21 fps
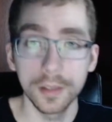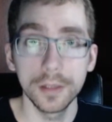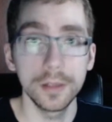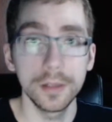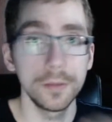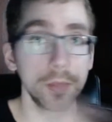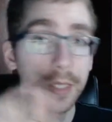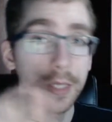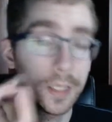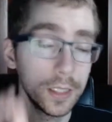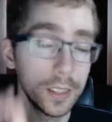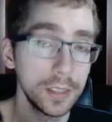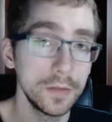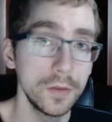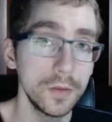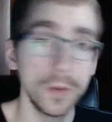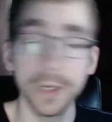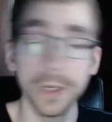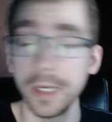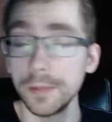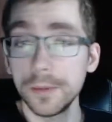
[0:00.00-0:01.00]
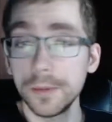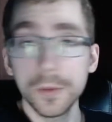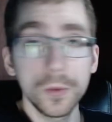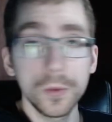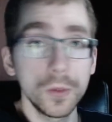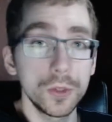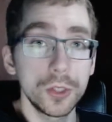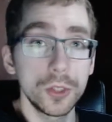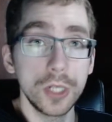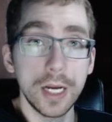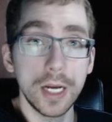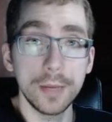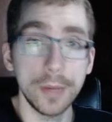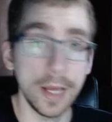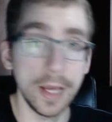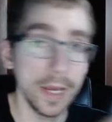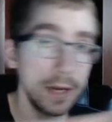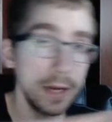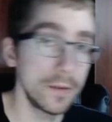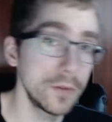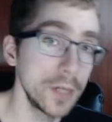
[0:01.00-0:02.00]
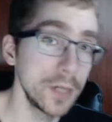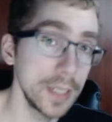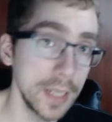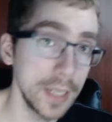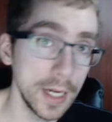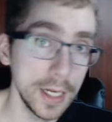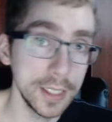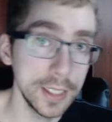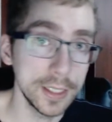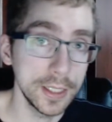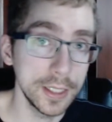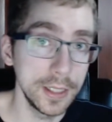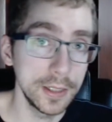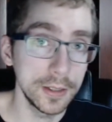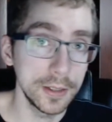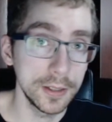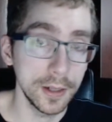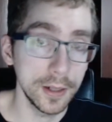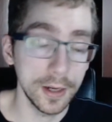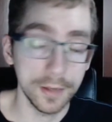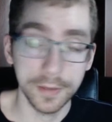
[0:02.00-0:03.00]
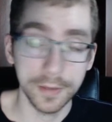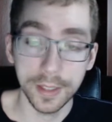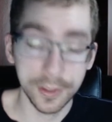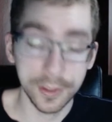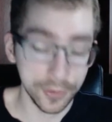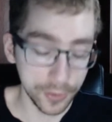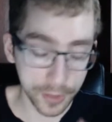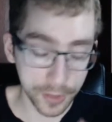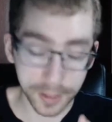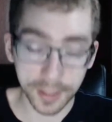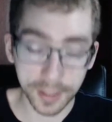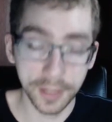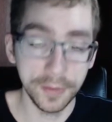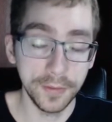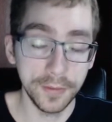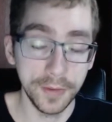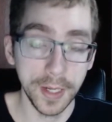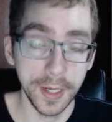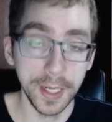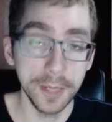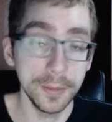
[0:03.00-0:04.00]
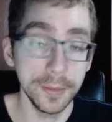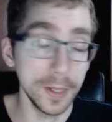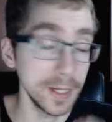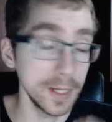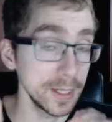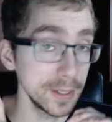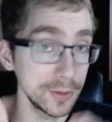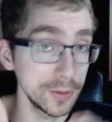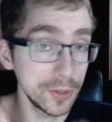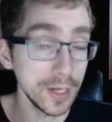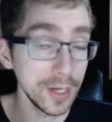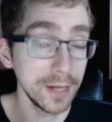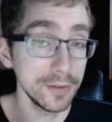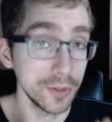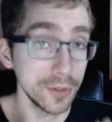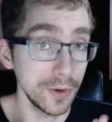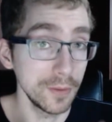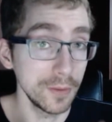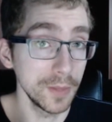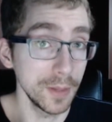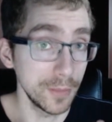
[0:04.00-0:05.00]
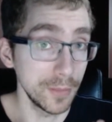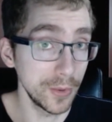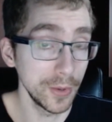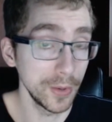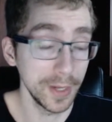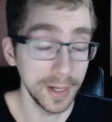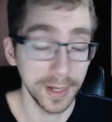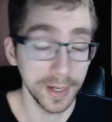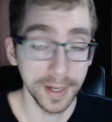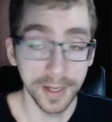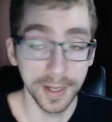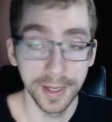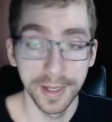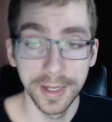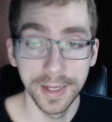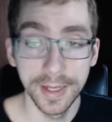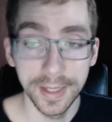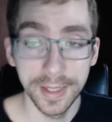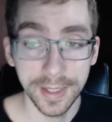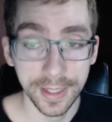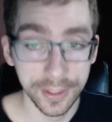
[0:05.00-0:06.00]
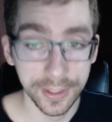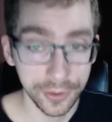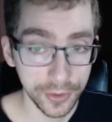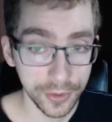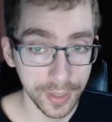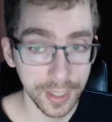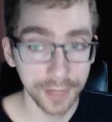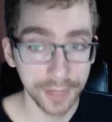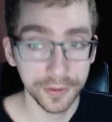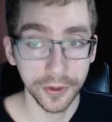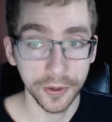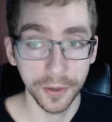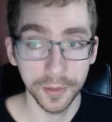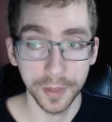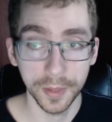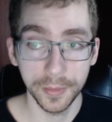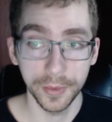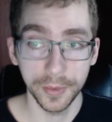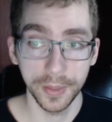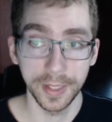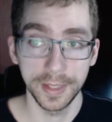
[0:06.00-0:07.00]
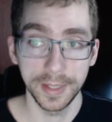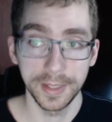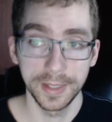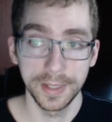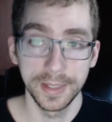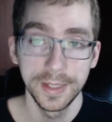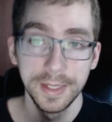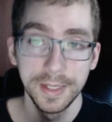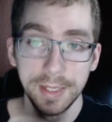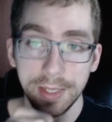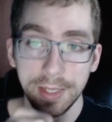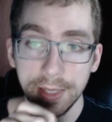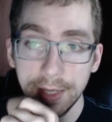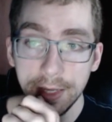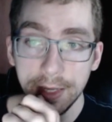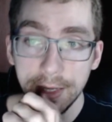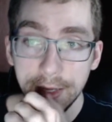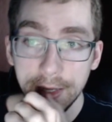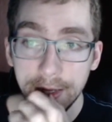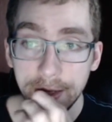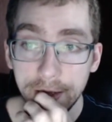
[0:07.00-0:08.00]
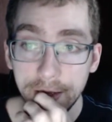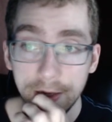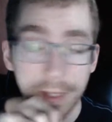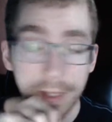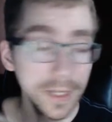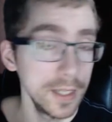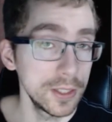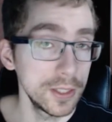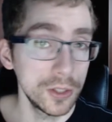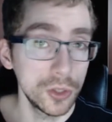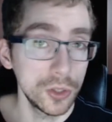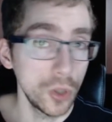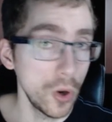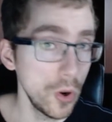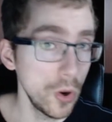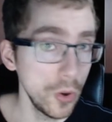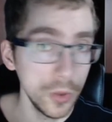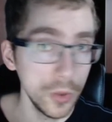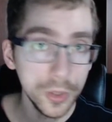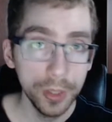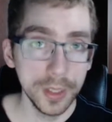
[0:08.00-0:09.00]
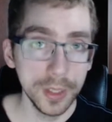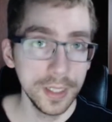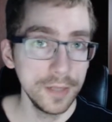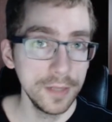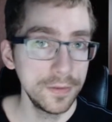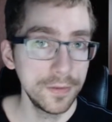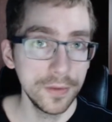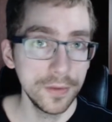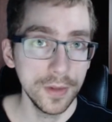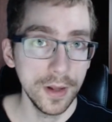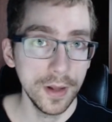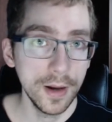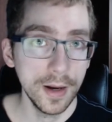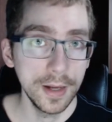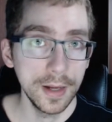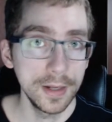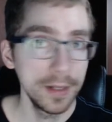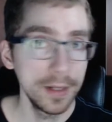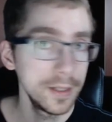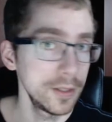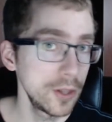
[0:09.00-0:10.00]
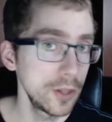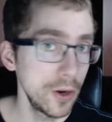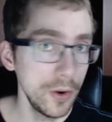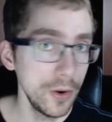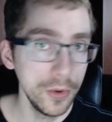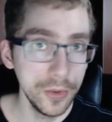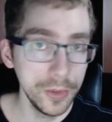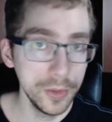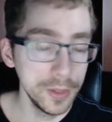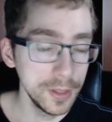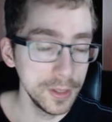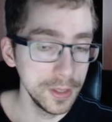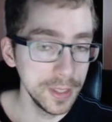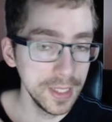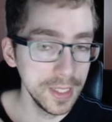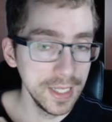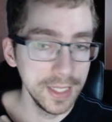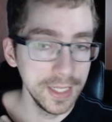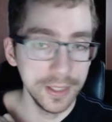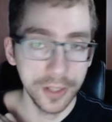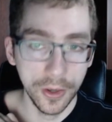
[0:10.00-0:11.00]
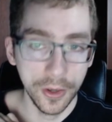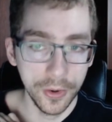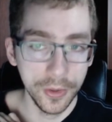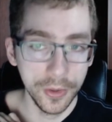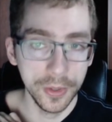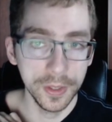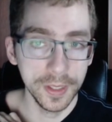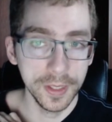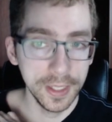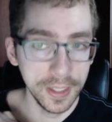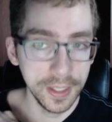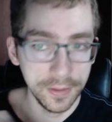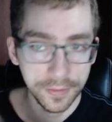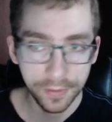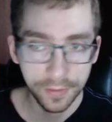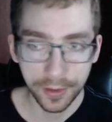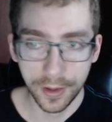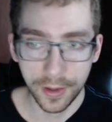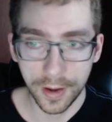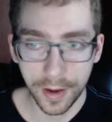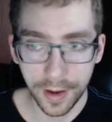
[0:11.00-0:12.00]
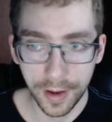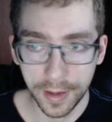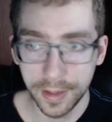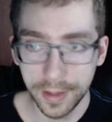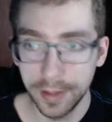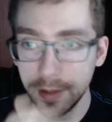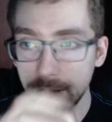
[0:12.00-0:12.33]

Because of a rape, we'll chop every guy's gear off. It's really funny, but it drives home the point. It drives home the point. It's totally flawed. Totally flawed.